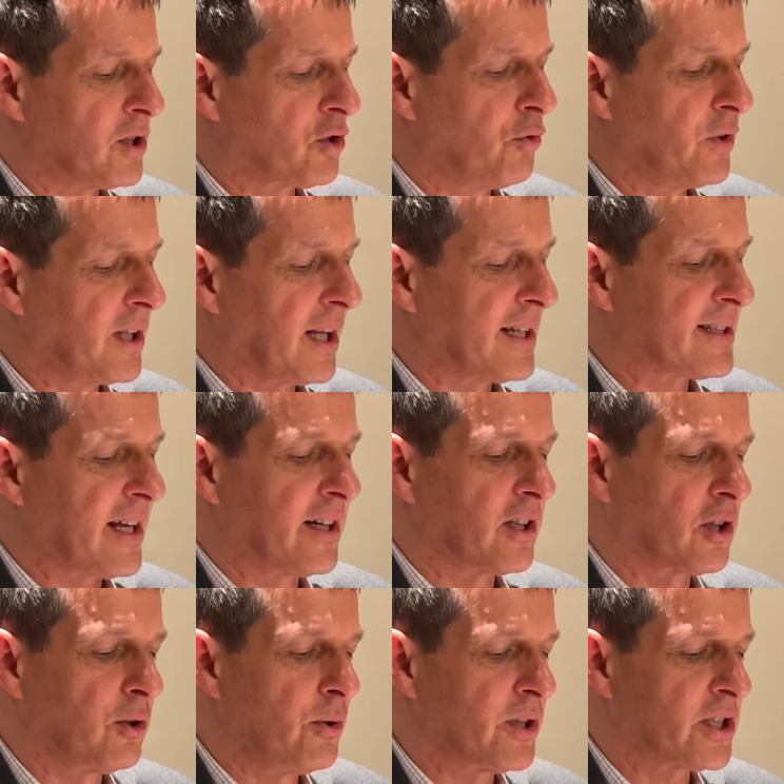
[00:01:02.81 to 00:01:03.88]
to realize that
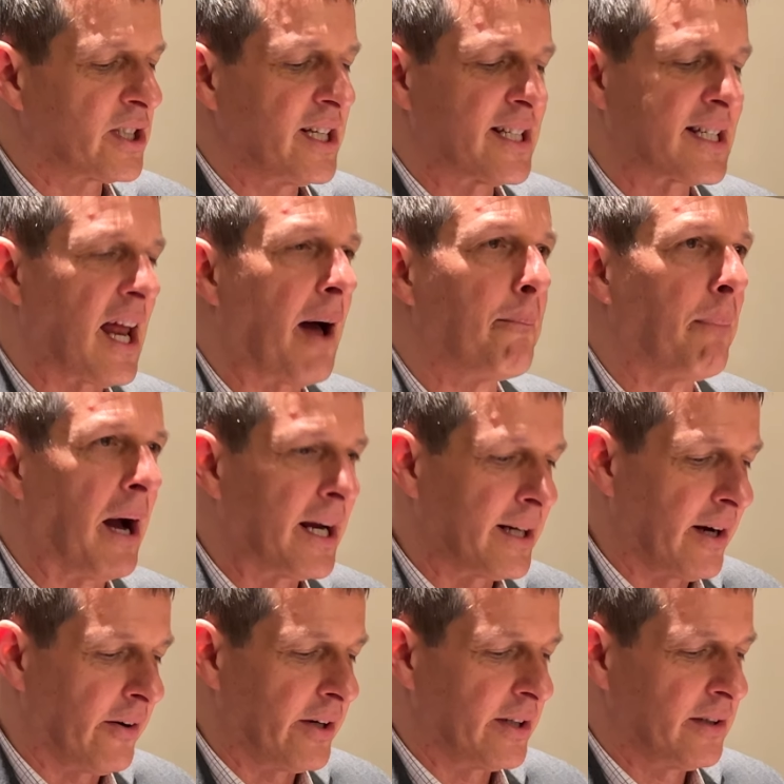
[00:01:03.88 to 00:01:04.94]
inclusion is not
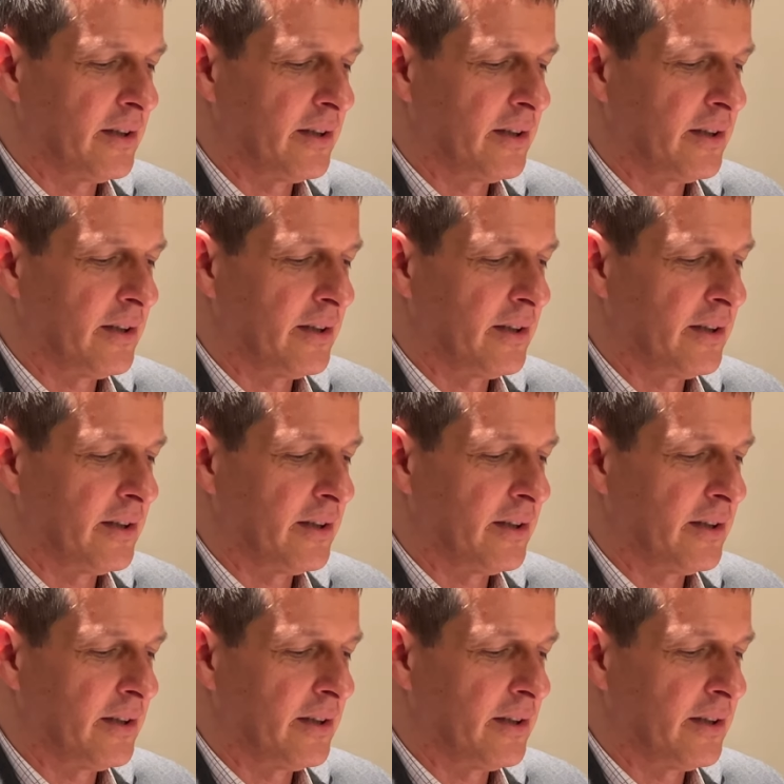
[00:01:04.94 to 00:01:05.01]
binary.